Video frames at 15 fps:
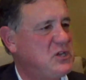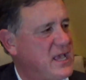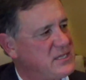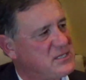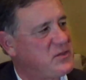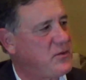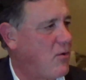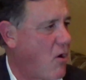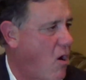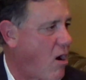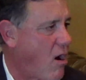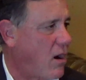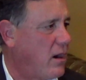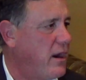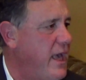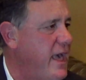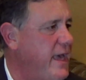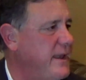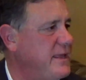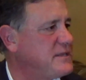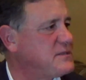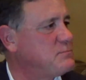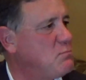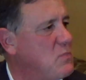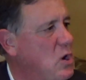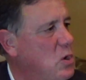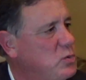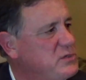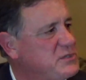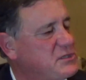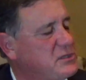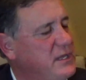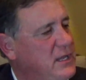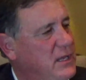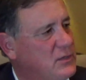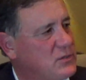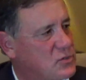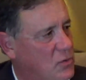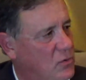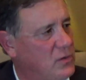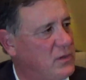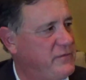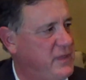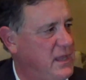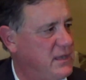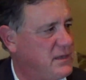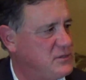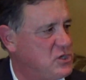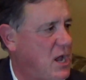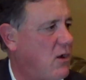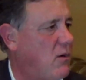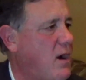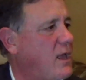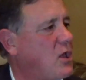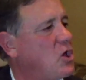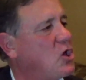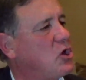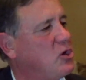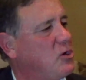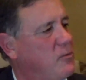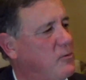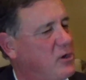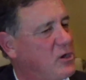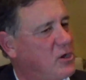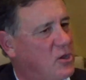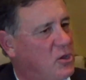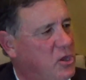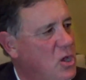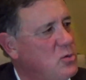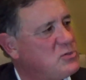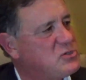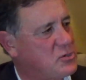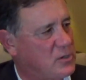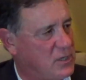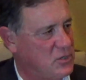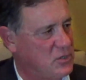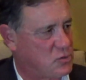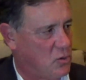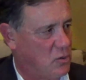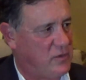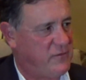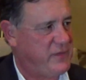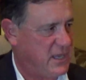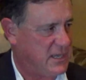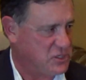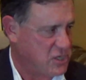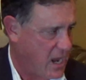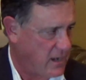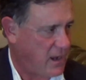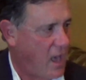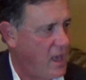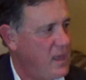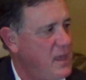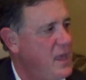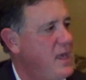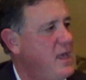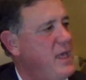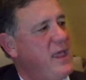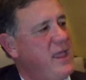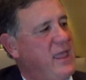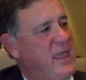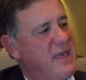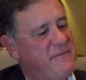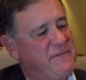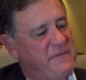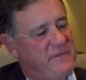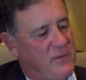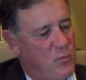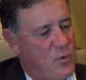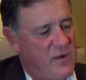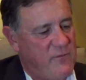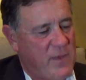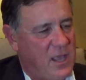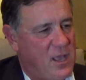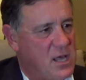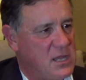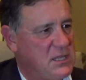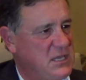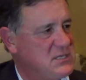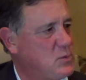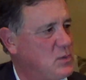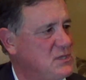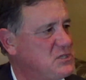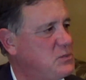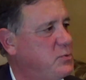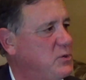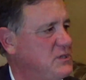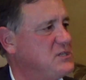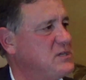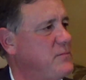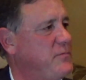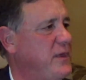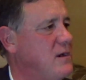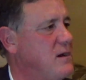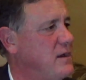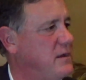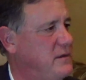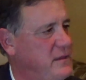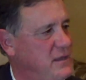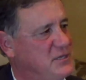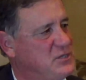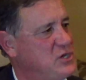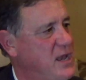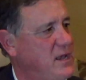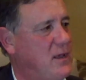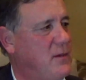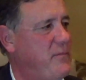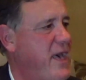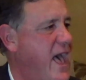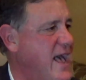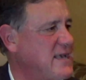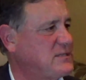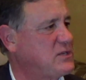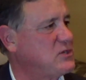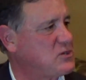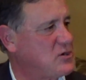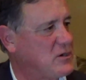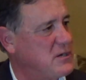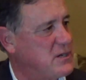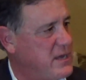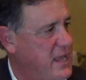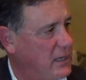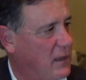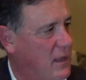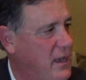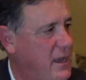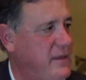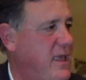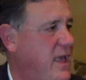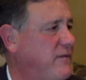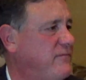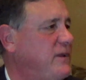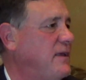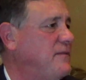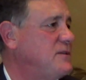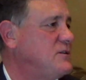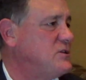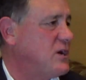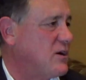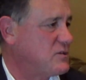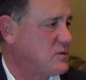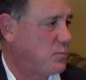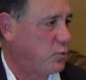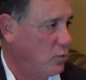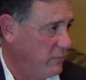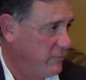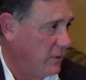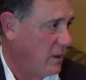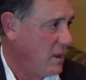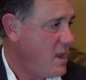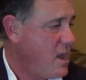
Yes, there are, and it's mostly control of the or a closer control of the agenda. If one of my colleagues wants to put something onto the agenda past a certain deadline, they have to get the chair's approval.